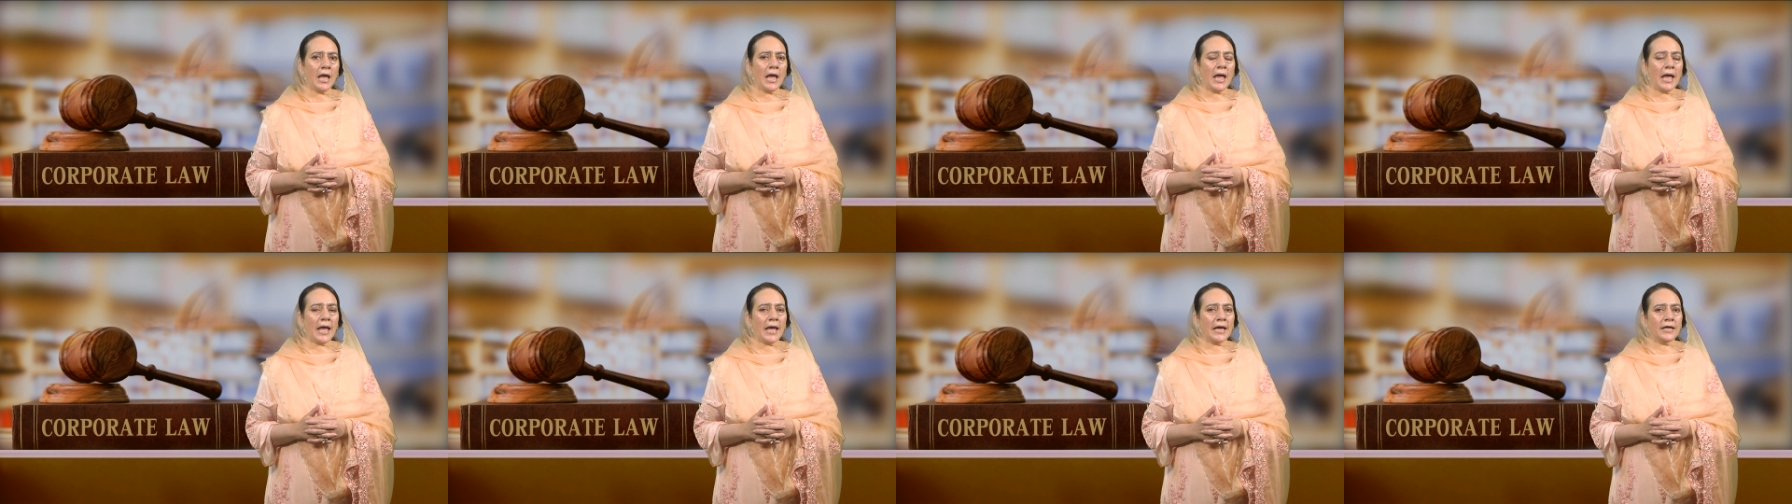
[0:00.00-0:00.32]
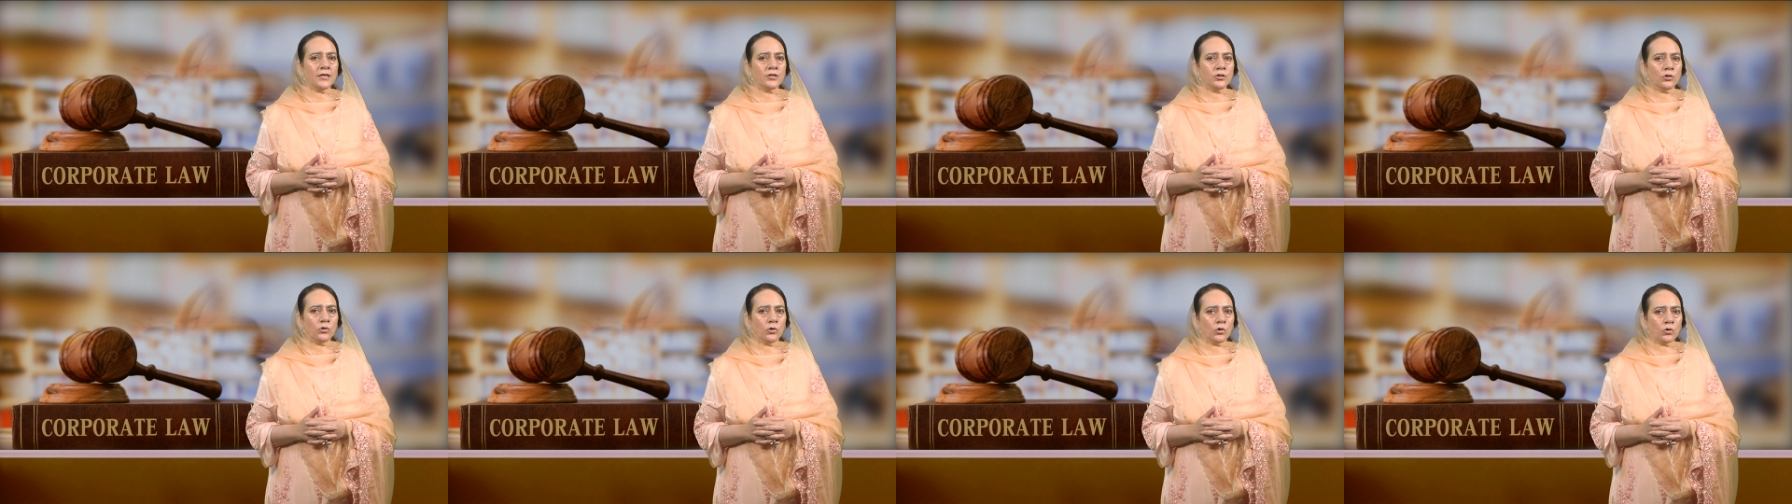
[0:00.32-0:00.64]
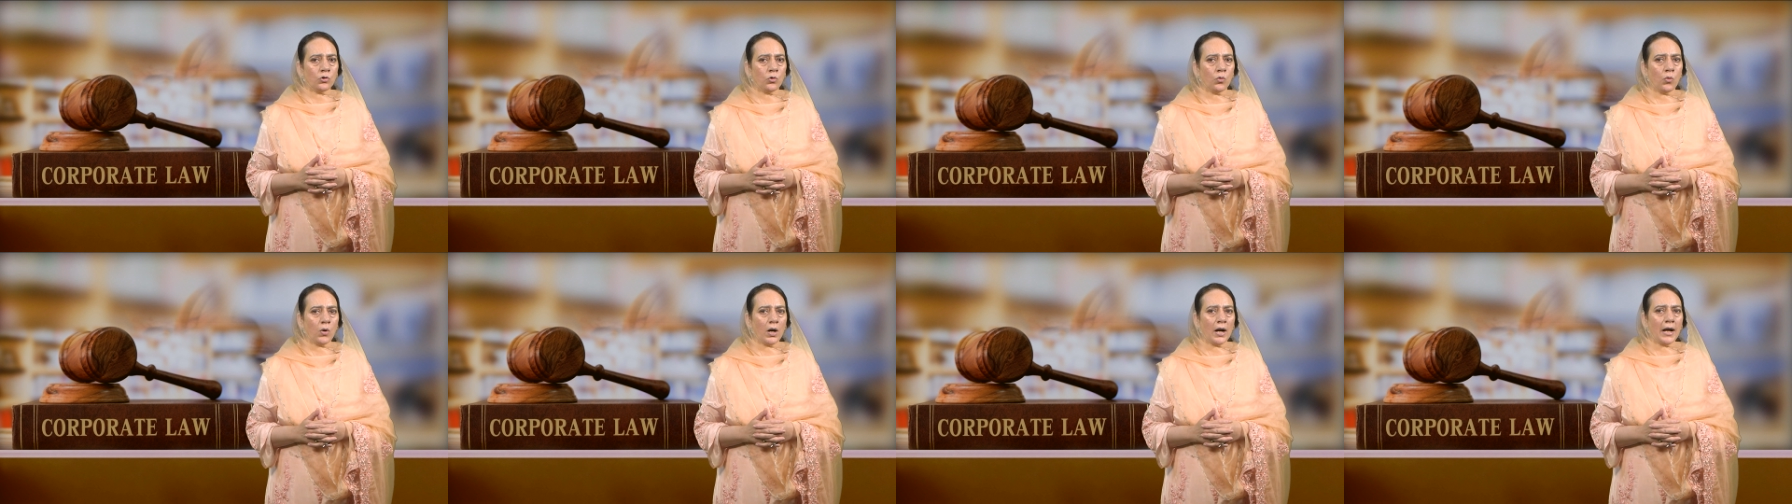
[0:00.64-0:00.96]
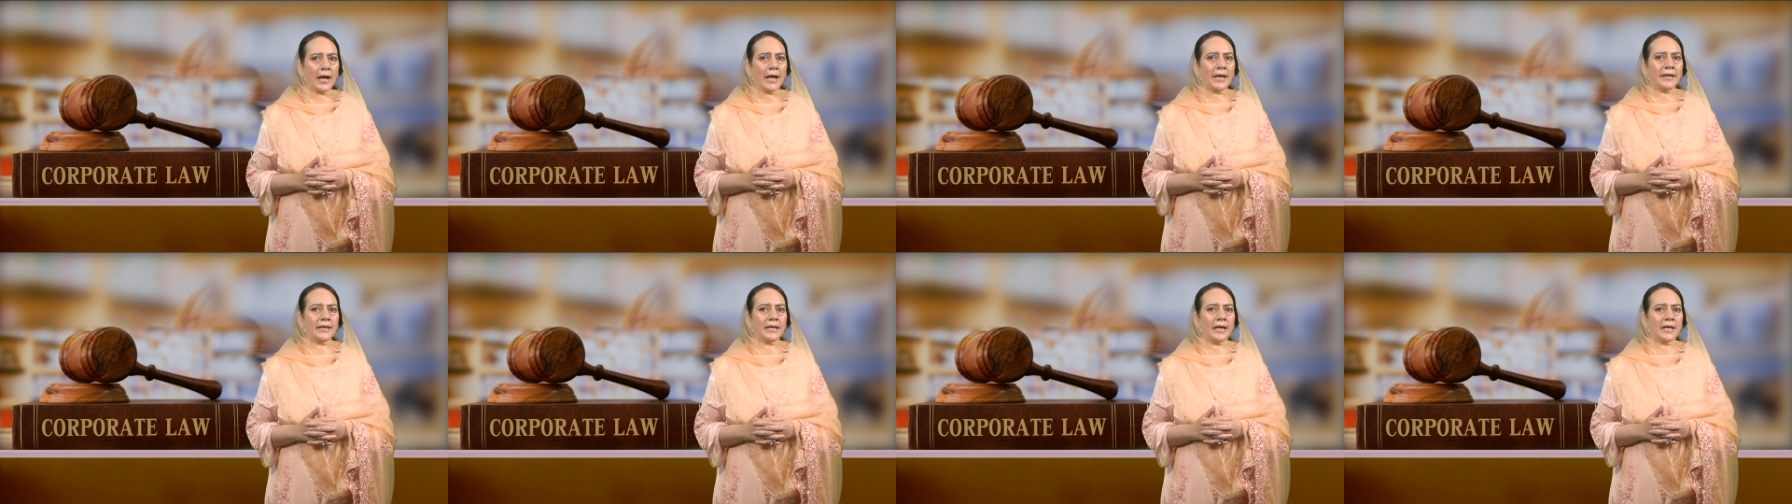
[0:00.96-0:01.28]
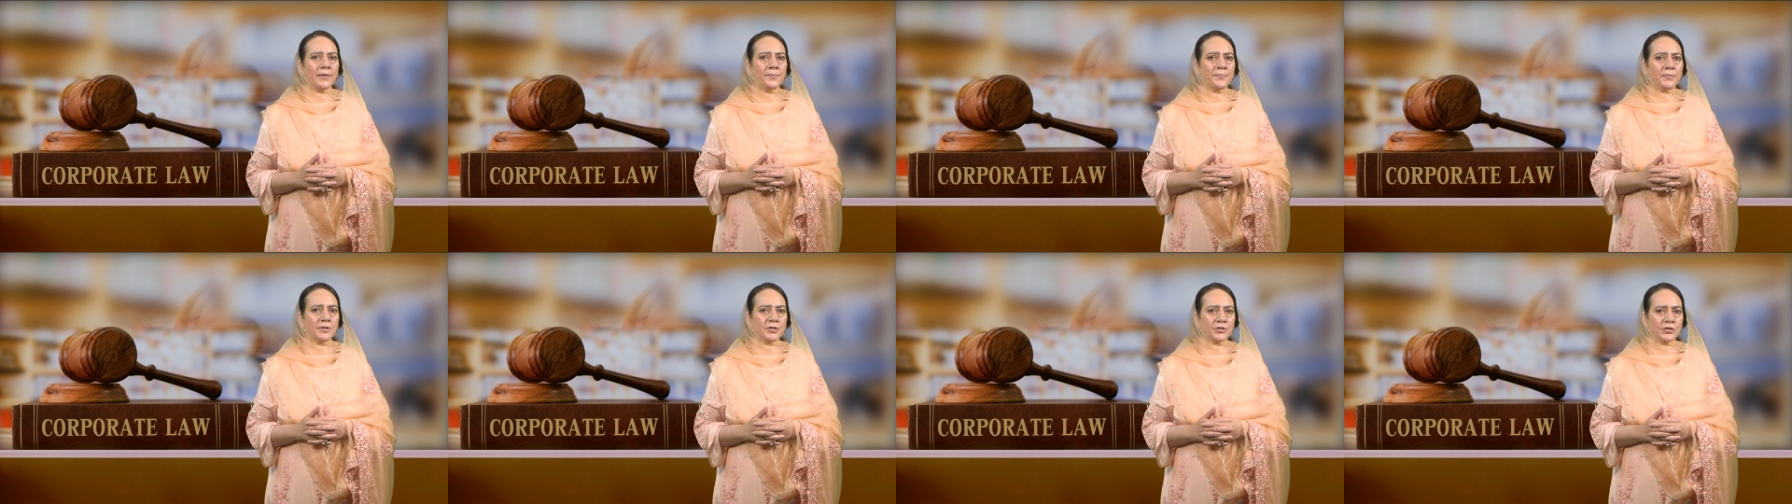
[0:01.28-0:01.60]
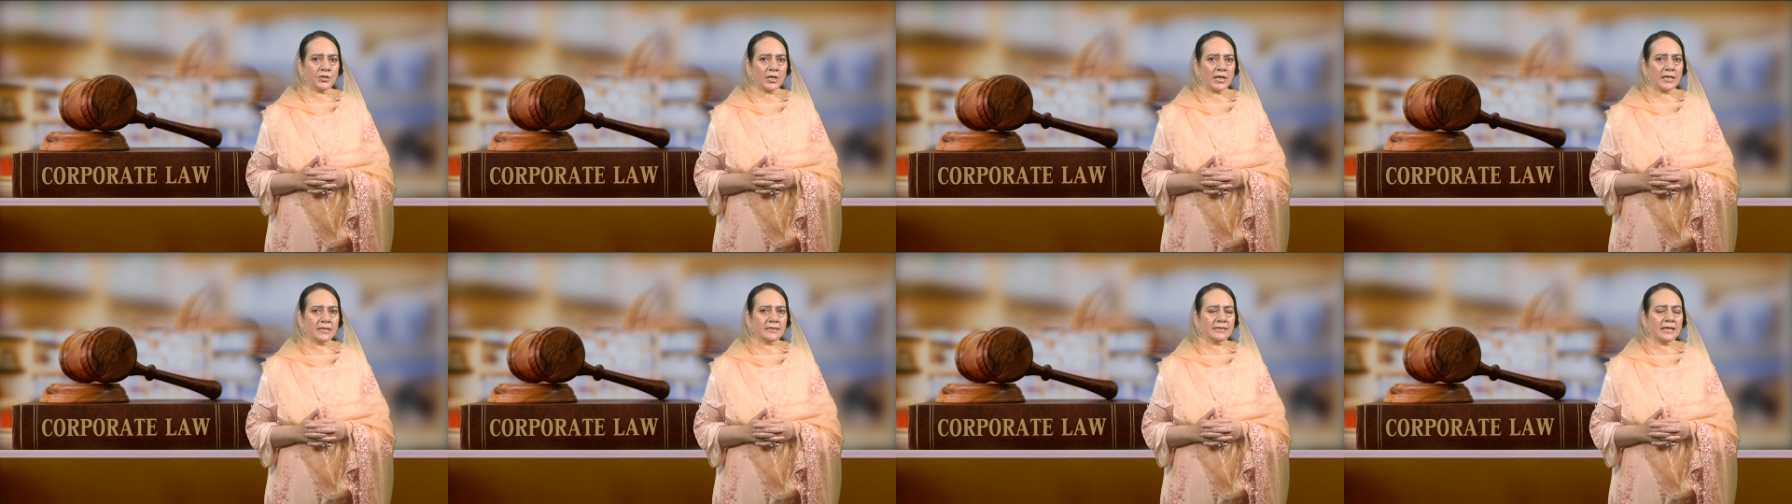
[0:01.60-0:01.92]
and to acquire and
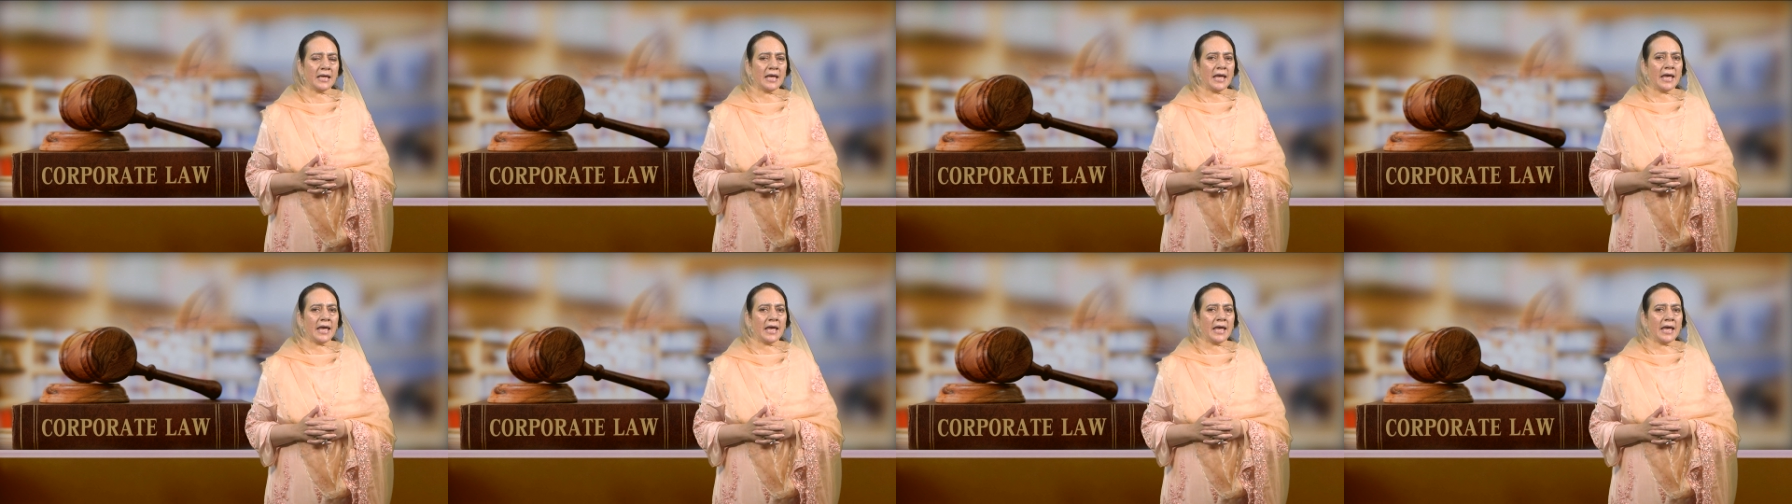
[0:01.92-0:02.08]
purchase